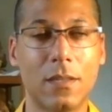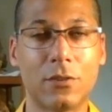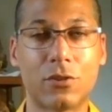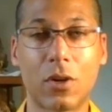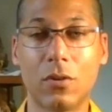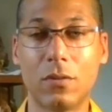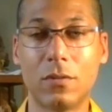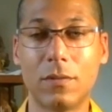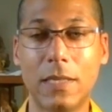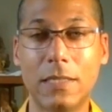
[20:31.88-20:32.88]
a struggle.
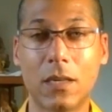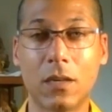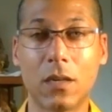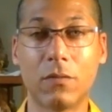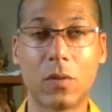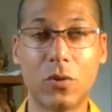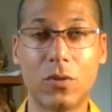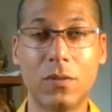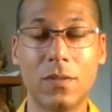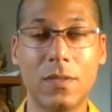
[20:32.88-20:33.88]
It's
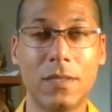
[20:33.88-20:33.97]
uncomfortable.